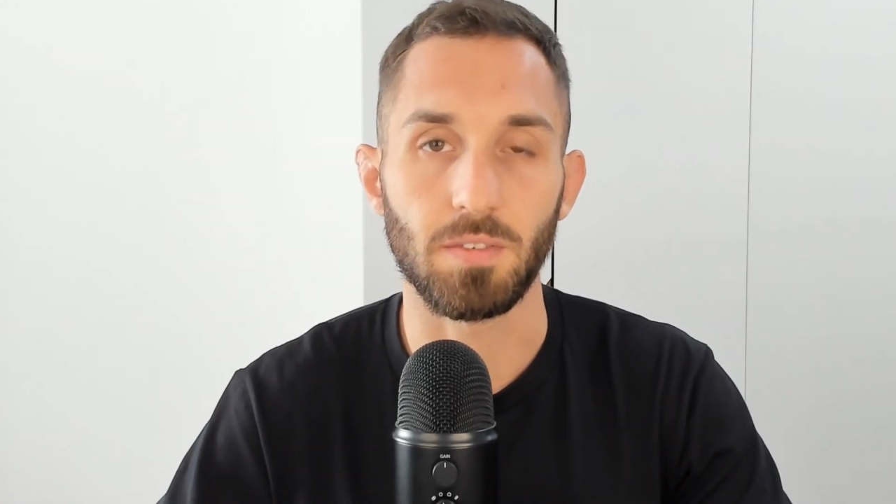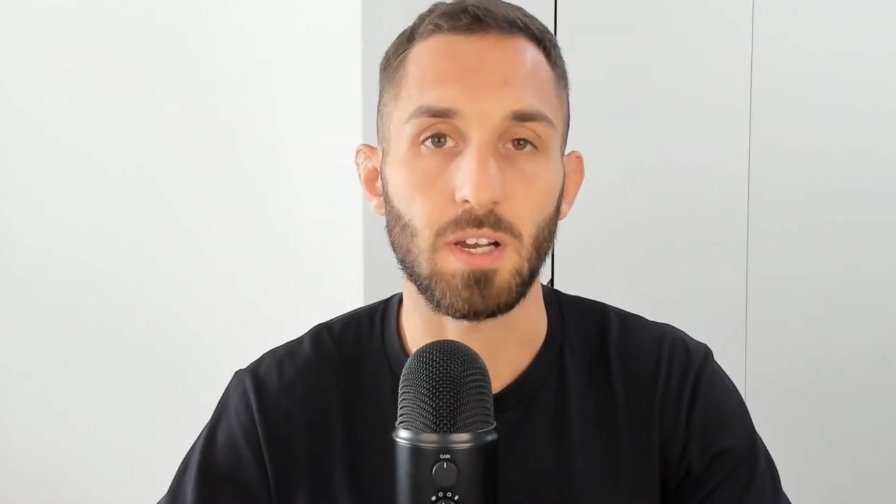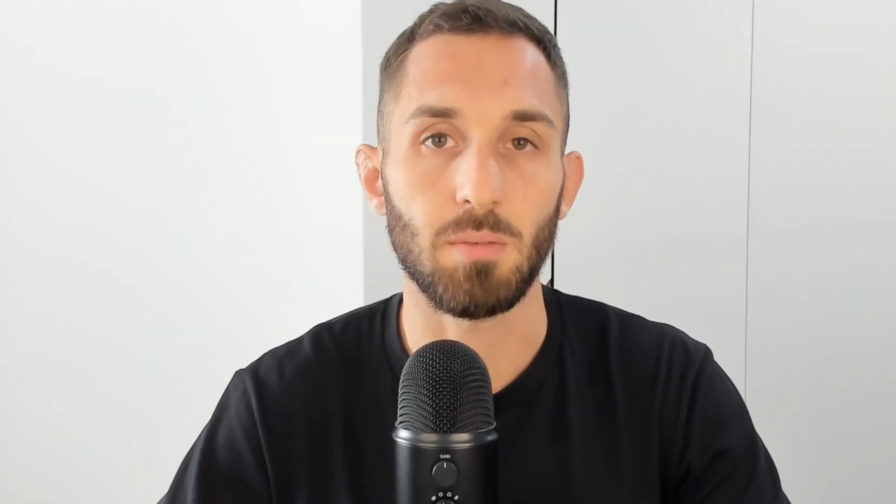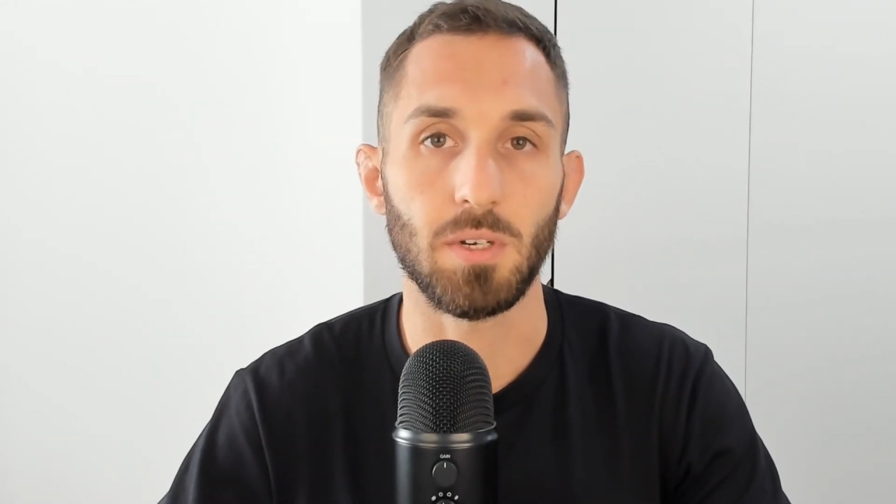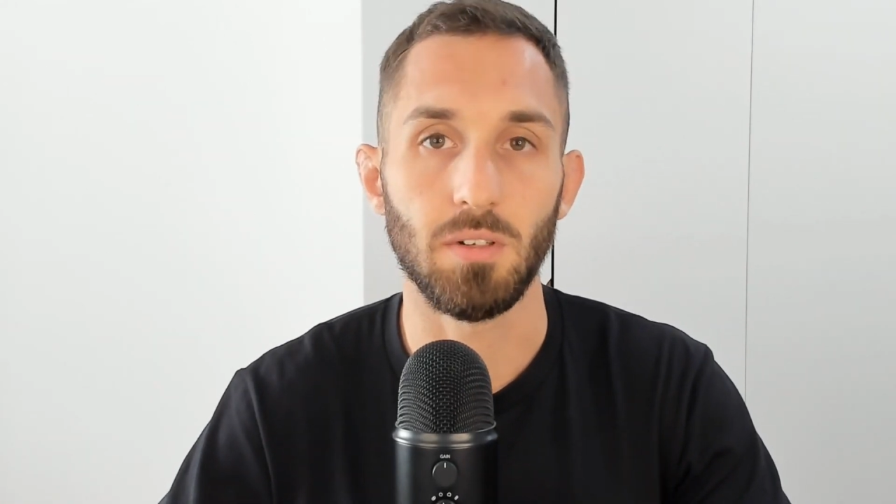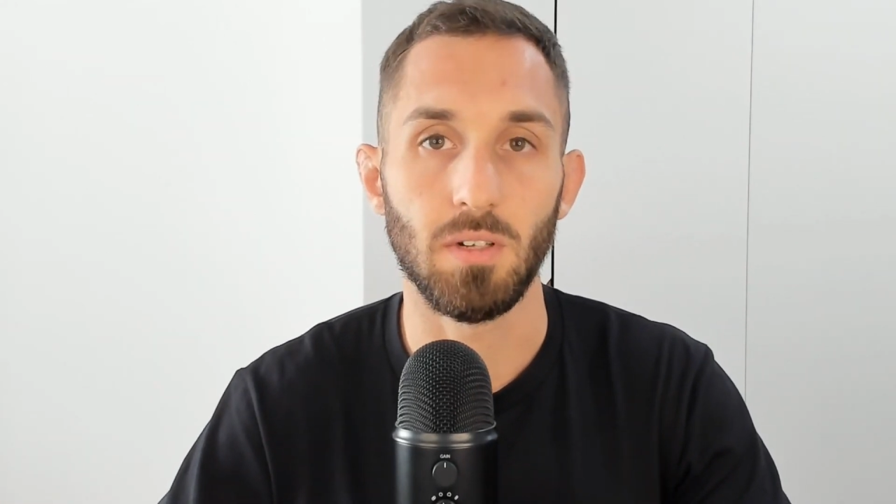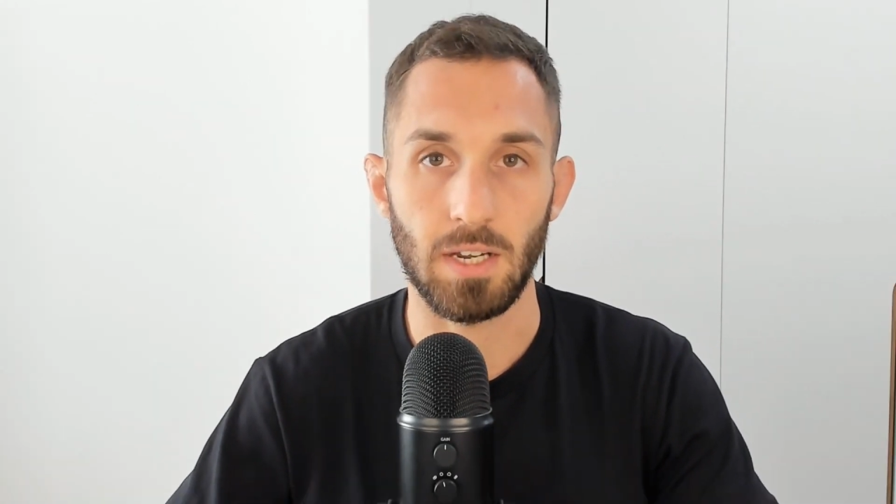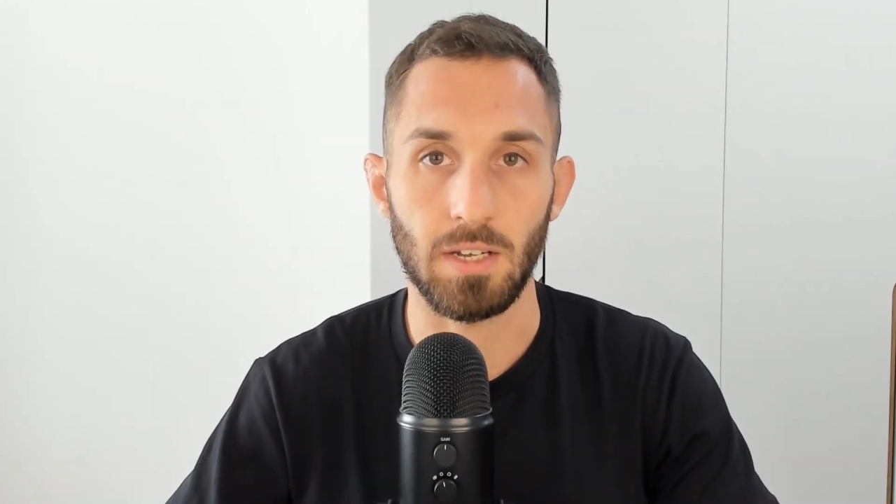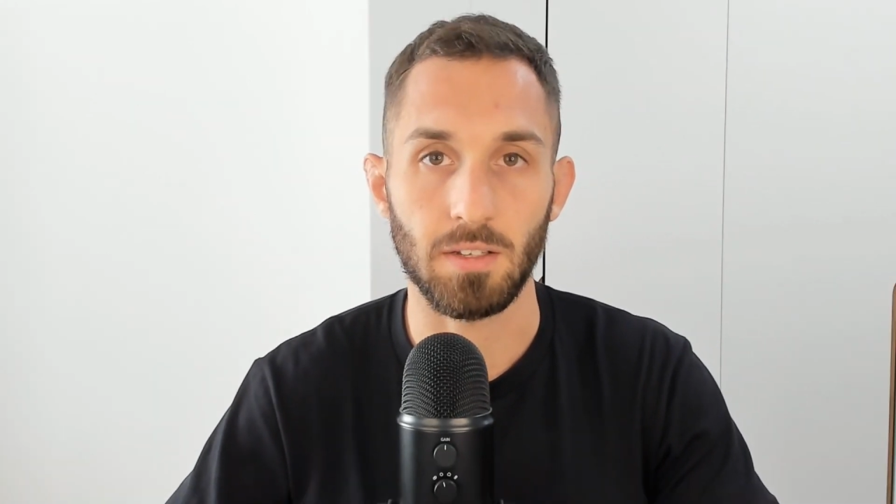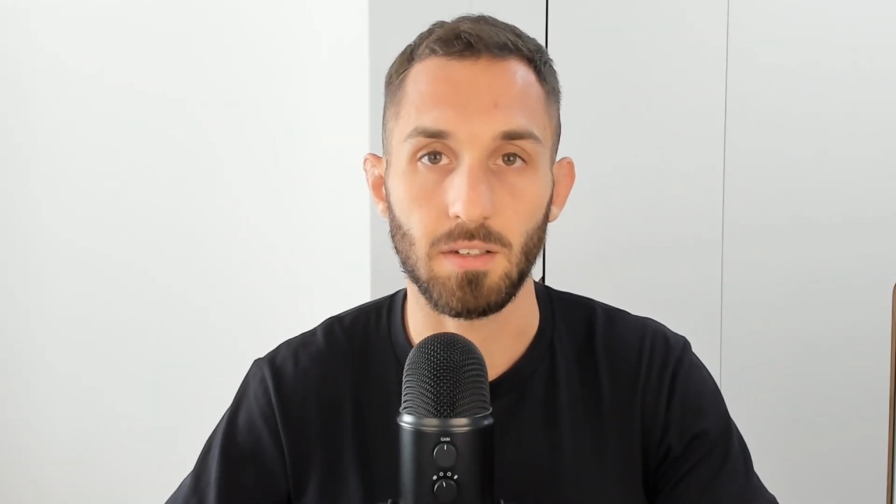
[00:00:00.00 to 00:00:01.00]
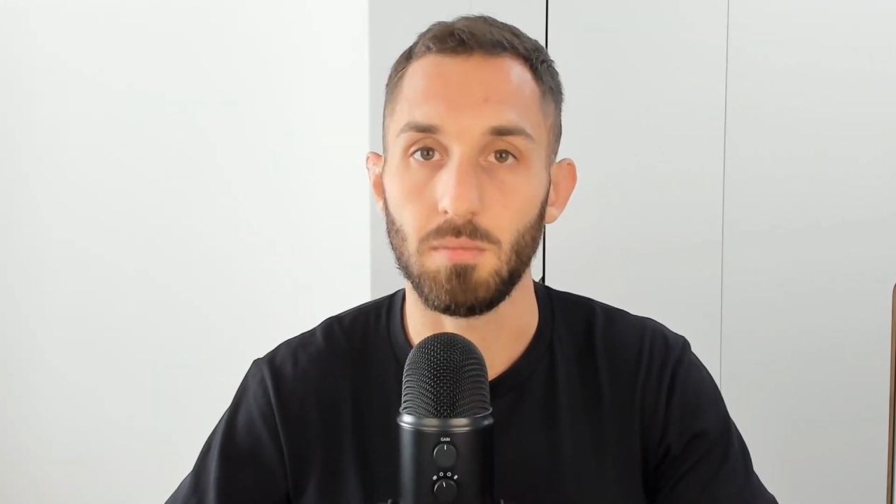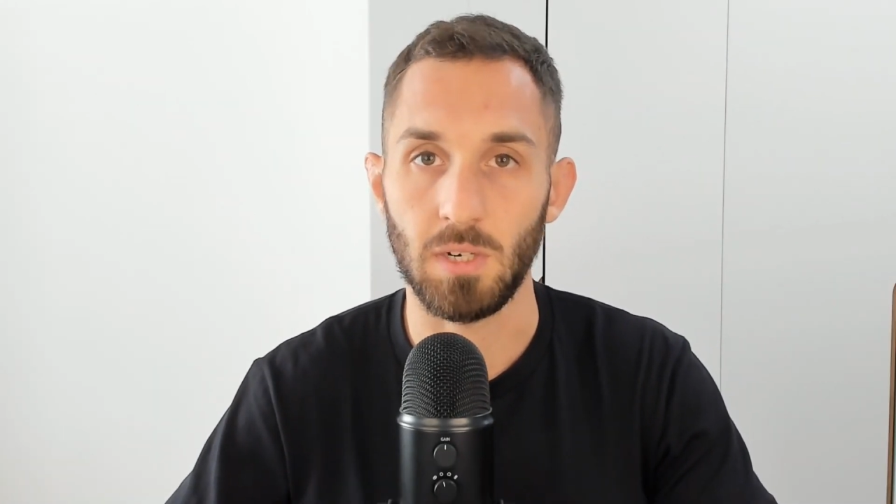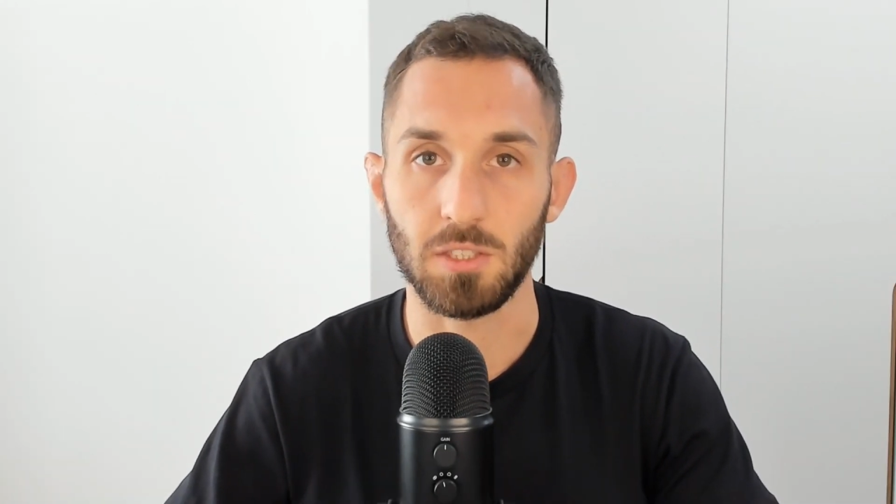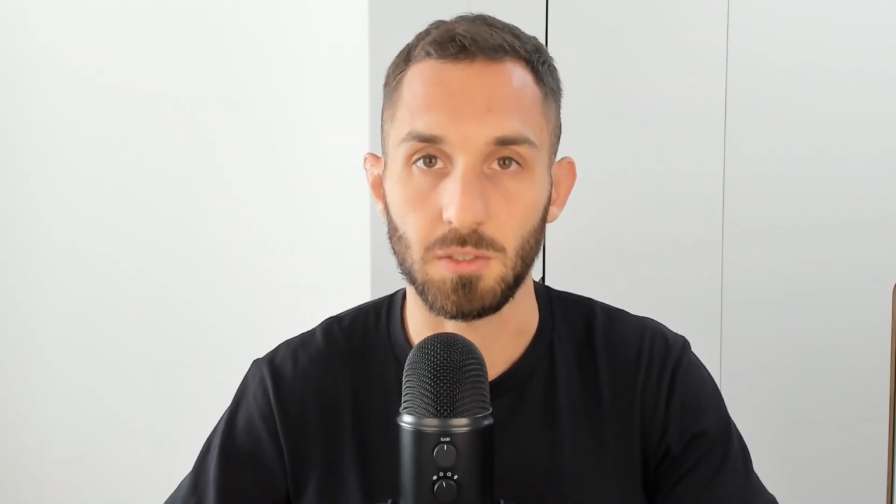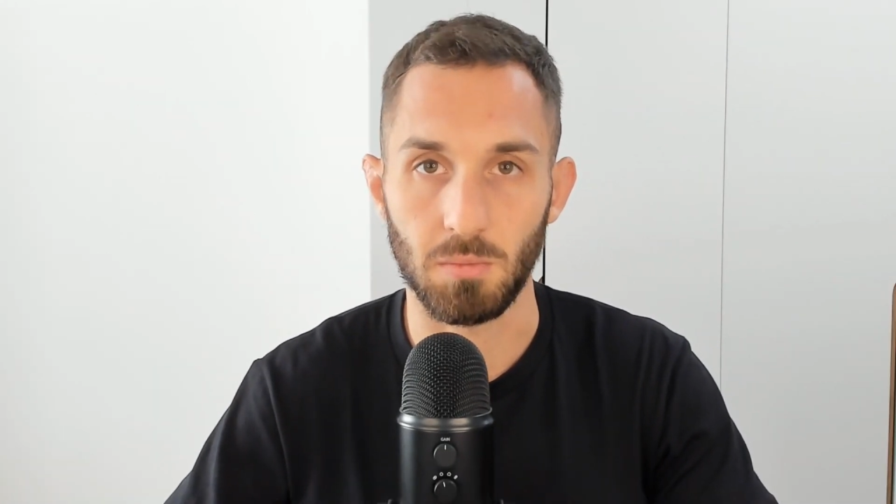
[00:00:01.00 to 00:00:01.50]
capital, and
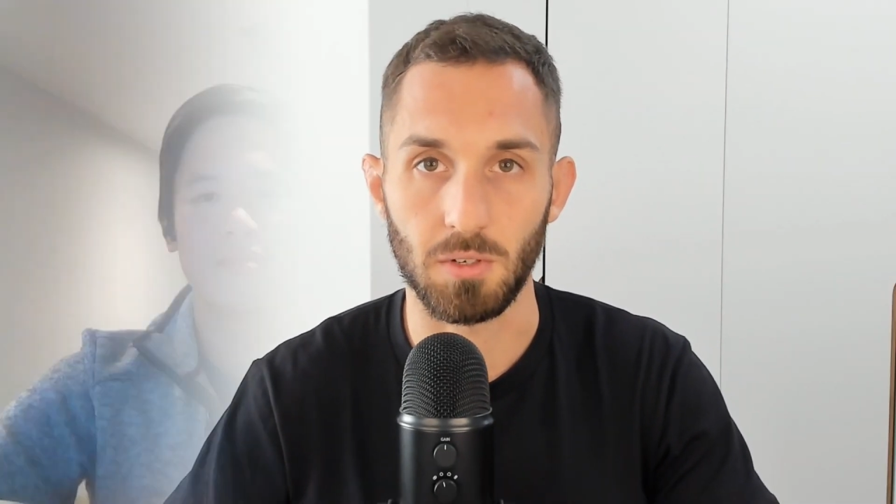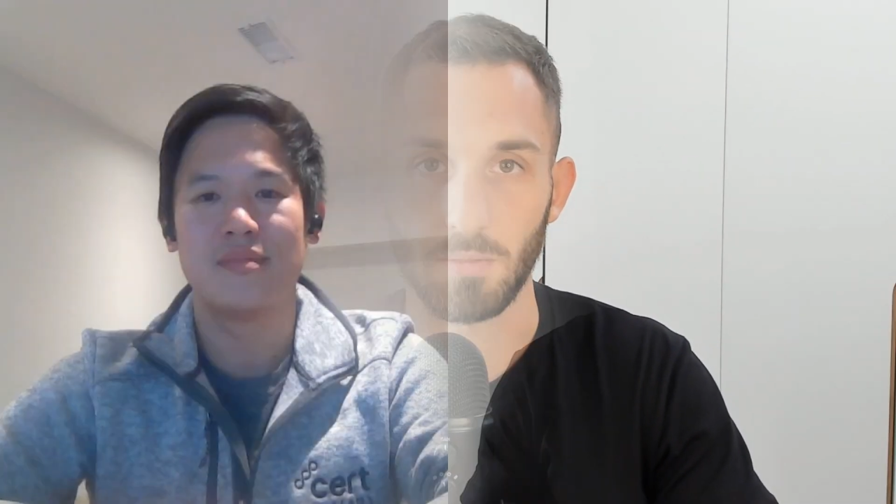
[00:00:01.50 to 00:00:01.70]
much more.